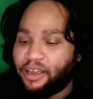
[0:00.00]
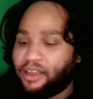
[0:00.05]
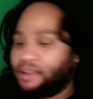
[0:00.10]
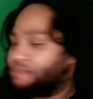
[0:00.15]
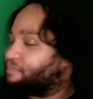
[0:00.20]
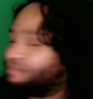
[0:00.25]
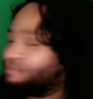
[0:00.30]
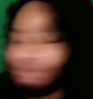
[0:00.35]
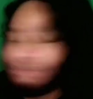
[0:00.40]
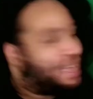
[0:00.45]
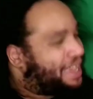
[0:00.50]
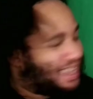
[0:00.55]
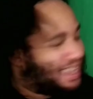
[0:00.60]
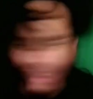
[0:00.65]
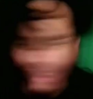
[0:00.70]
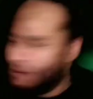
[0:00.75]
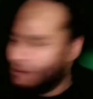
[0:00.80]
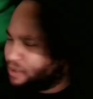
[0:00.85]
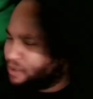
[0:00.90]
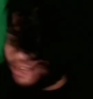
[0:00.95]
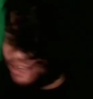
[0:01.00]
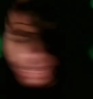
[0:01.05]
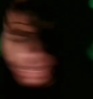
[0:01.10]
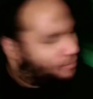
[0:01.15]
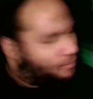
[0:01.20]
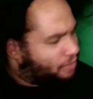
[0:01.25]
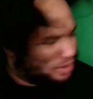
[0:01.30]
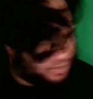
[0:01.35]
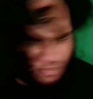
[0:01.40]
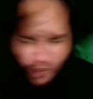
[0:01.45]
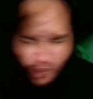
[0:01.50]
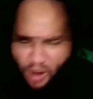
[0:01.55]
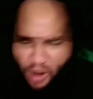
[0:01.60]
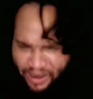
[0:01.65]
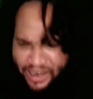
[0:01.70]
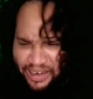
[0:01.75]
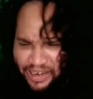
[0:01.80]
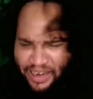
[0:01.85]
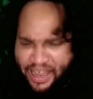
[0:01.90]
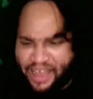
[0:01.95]
Man, he was he was
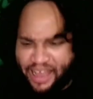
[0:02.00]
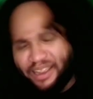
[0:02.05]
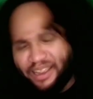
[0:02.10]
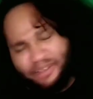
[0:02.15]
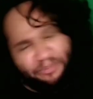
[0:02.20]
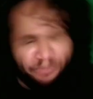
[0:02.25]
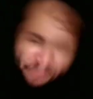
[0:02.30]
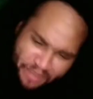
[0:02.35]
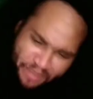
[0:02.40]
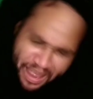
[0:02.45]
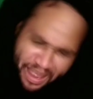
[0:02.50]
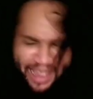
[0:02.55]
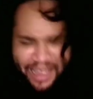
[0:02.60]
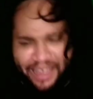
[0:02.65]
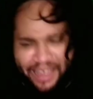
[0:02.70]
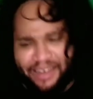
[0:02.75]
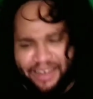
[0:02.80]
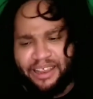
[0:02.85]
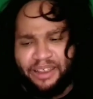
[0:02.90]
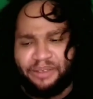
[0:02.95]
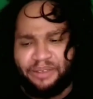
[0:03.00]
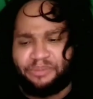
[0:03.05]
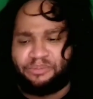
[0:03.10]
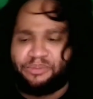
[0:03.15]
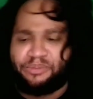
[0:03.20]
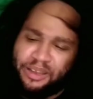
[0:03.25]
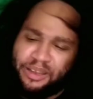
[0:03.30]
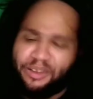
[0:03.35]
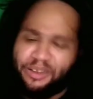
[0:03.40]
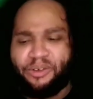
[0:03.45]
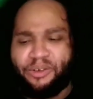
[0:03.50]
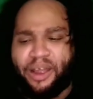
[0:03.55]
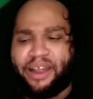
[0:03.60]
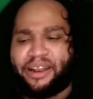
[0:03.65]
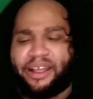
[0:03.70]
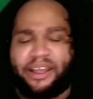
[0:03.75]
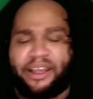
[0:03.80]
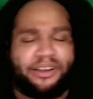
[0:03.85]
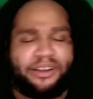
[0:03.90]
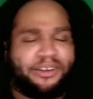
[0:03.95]
working at it. Man, he great
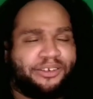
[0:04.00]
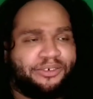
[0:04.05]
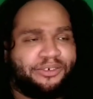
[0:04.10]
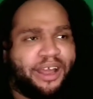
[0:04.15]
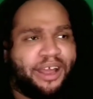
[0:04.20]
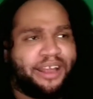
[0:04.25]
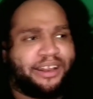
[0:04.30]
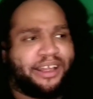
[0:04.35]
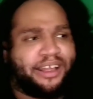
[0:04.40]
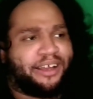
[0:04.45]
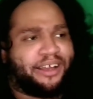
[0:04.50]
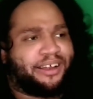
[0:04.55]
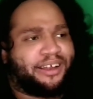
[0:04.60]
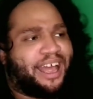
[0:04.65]
hair, great hair.